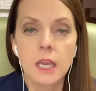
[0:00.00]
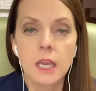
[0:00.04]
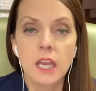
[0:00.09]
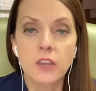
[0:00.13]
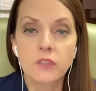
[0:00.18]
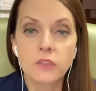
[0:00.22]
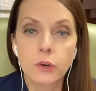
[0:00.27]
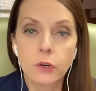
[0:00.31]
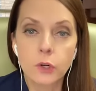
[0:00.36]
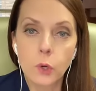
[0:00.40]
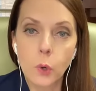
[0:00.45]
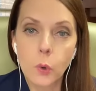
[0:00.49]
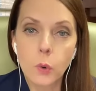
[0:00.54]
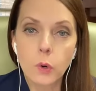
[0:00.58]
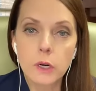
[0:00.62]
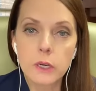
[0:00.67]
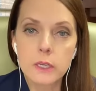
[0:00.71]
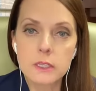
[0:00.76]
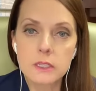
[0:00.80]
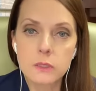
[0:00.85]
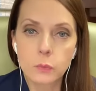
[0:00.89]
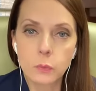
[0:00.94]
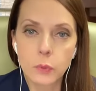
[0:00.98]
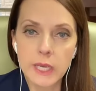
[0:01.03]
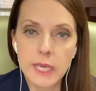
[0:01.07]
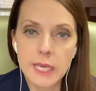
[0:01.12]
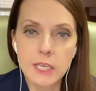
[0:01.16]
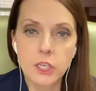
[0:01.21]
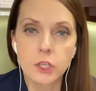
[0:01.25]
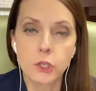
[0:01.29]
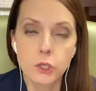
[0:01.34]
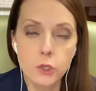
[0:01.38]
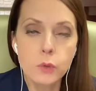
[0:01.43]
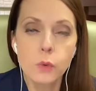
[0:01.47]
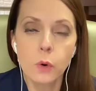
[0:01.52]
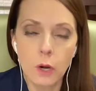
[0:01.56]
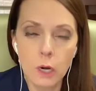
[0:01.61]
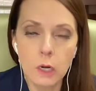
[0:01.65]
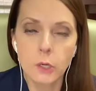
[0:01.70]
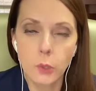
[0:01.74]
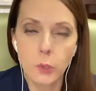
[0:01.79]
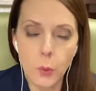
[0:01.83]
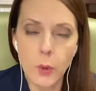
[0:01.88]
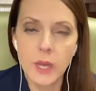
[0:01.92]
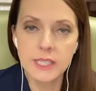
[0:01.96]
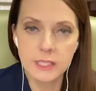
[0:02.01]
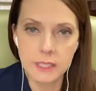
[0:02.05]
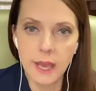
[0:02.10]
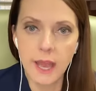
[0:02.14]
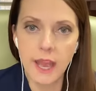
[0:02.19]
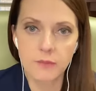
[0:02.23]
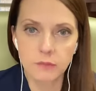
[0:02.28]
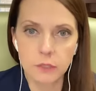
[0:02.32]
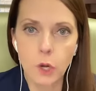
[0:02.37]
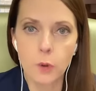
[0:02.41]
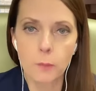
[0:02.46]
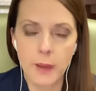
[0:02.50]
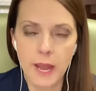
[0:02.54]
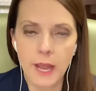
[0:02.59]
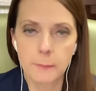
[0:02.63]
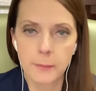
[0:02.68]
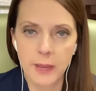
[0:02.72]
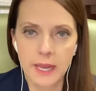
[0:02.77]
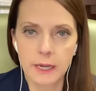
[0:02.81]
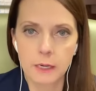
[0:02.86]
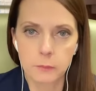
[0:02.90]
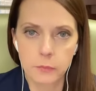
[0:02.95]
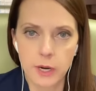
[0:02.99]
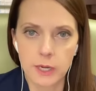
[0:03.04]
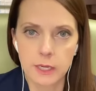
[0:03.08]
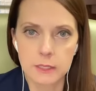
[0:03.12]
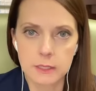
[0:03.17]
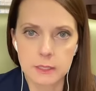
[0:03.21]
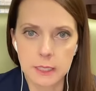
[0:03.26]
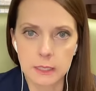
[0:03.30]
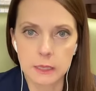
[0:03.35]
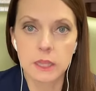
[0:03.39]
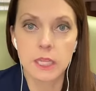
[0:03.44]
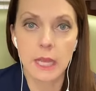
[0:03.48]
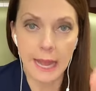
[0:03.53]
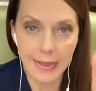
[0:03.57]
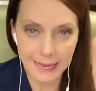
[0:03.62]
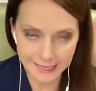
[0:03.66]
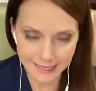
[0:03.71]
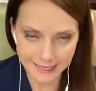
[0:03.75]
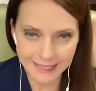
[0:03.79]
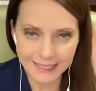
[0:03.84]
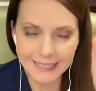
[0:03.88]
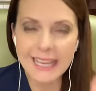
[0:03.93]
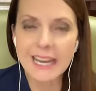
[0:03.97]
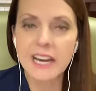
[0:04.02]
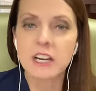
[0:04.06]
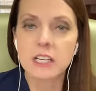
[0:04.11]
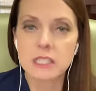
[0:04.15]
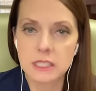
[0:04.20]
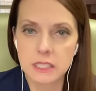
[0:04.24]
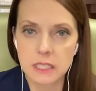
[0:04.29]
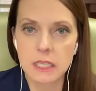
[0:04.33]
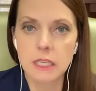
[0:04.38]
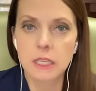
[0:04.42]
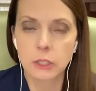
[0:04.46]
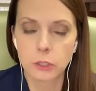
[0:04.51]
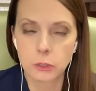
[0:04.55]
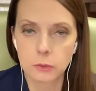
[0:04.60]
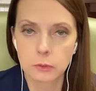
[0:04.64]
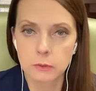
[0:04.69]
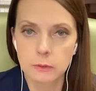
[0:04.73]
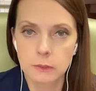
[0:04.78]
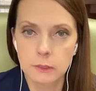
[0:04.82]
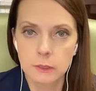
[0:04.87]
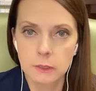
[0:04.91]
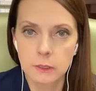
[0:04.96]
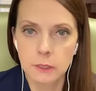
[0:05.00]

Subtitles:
If your core is weak, you are going to have low back pain in pregnancy. I can guarantee you.